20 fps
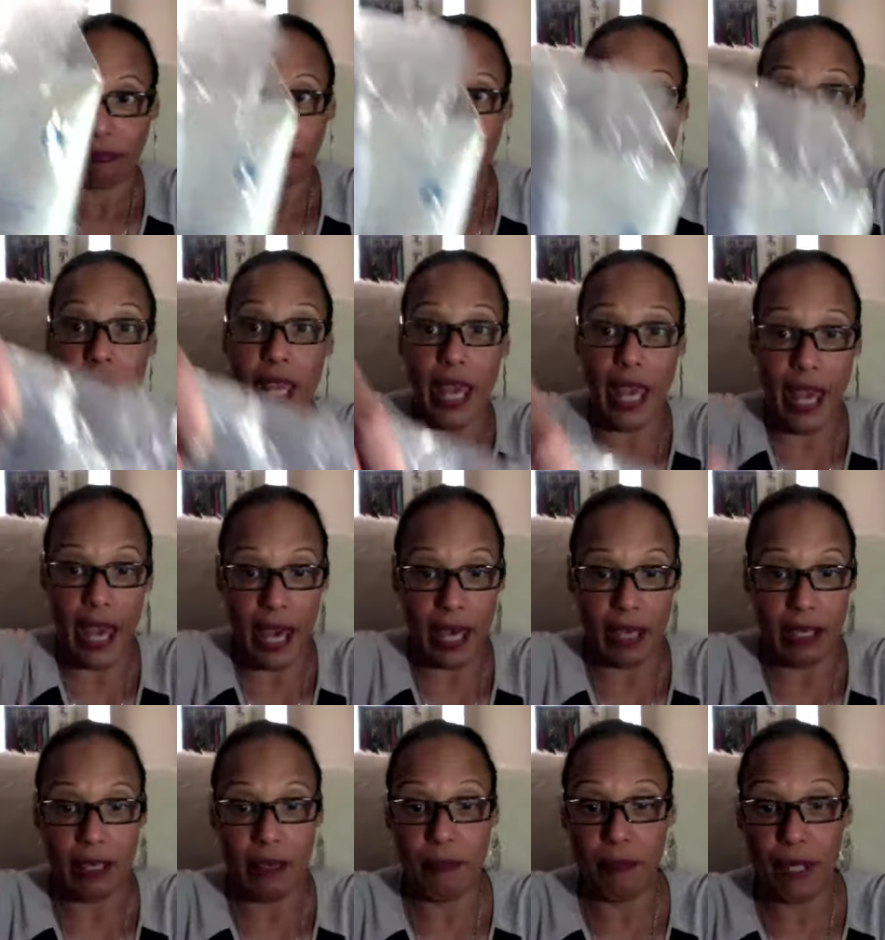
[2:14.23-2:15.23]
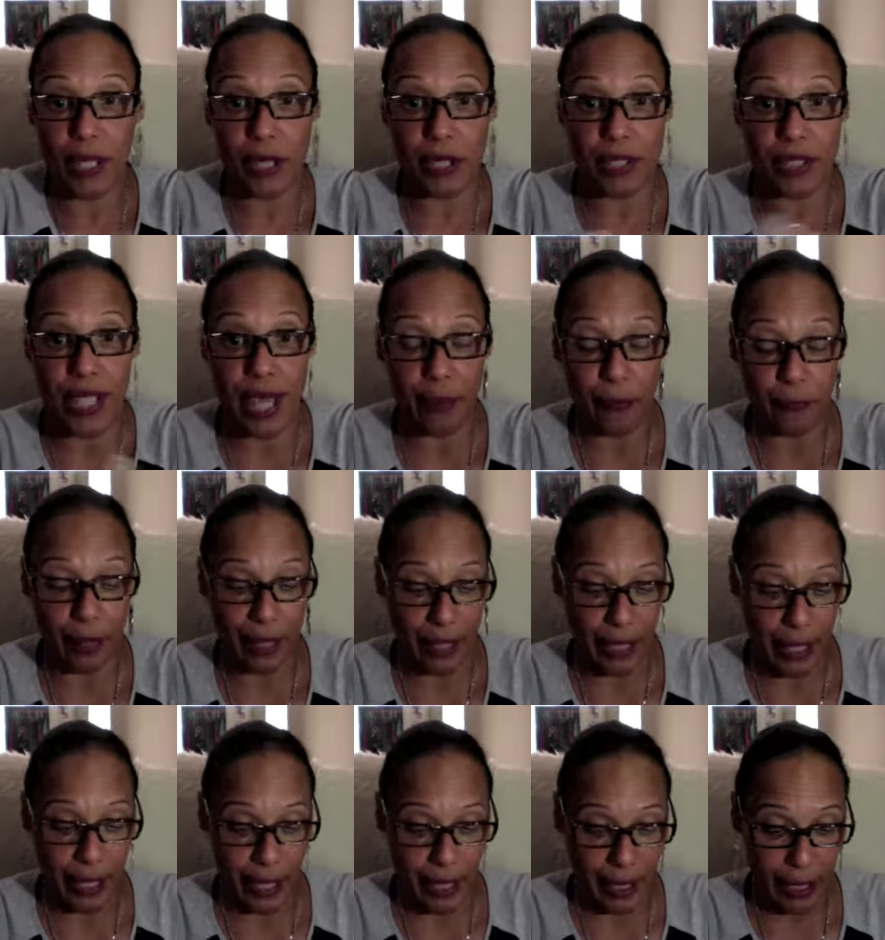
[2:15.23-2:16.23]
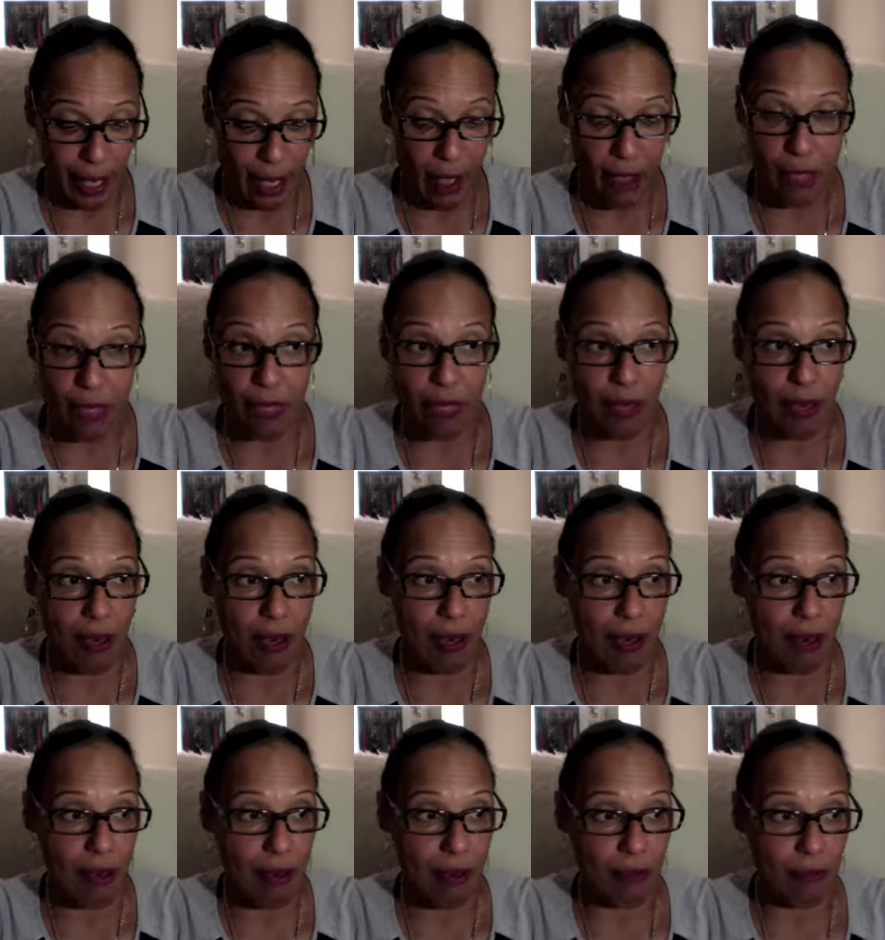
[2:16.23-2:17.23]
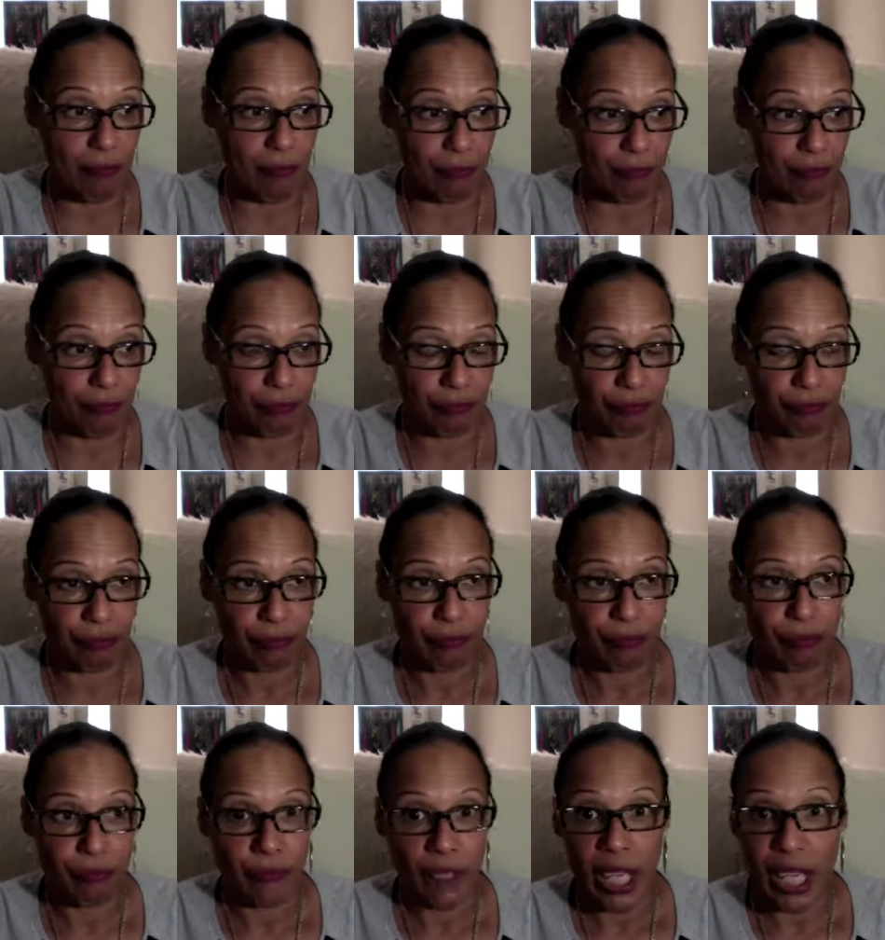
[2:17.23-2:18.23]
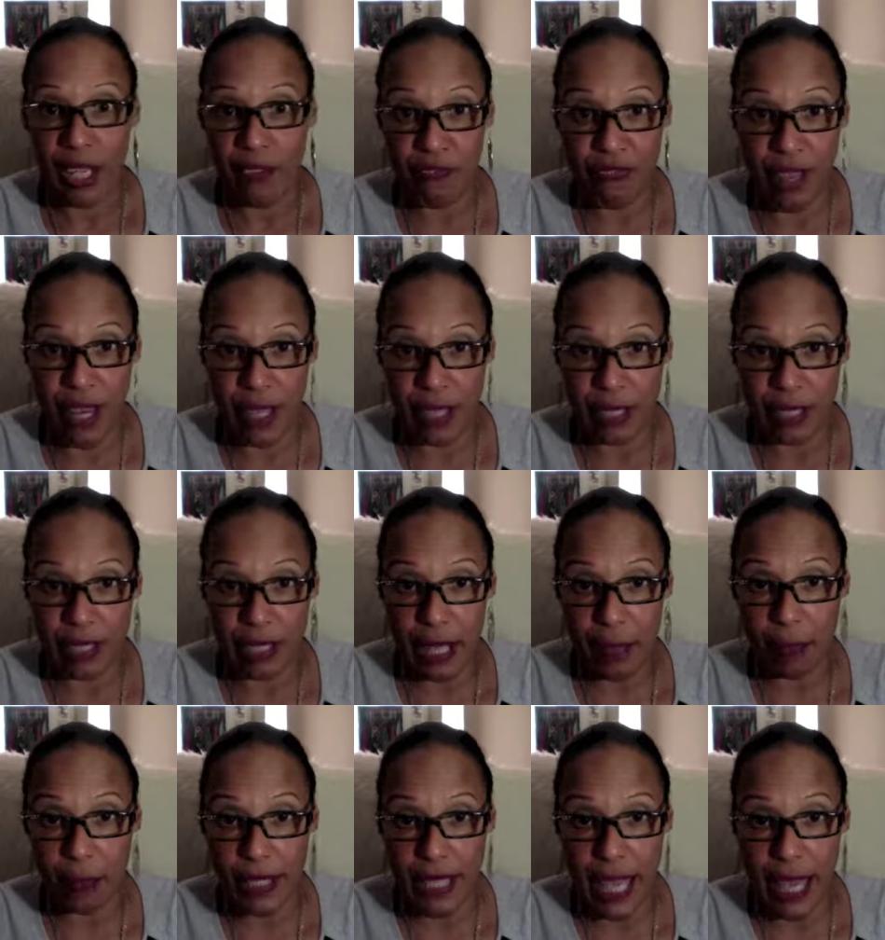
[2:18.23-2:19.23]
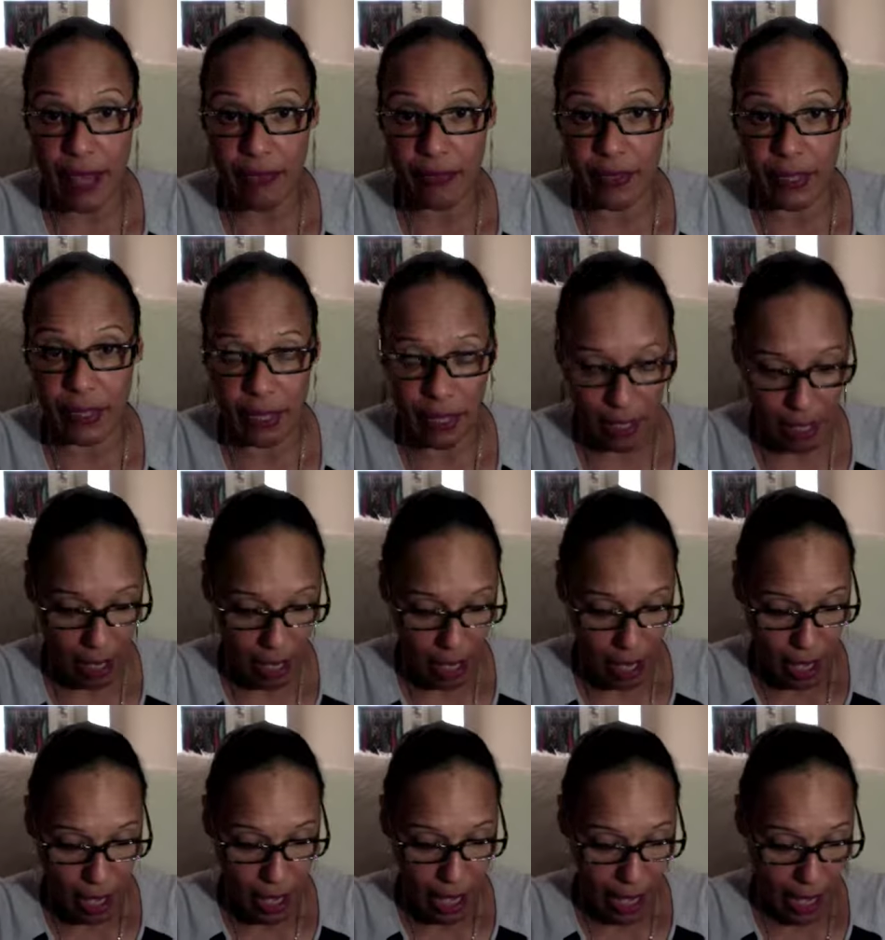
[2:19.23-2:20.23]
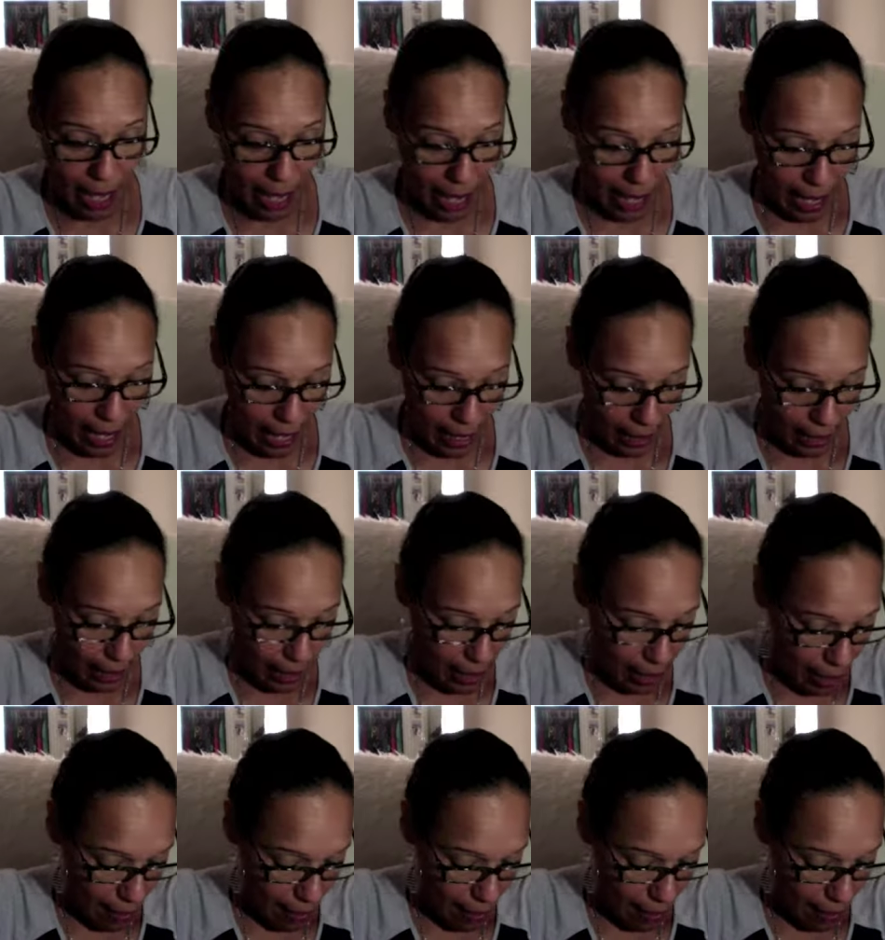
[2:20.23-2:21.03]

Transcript: Yeah, because I went in on the um, event they was having, and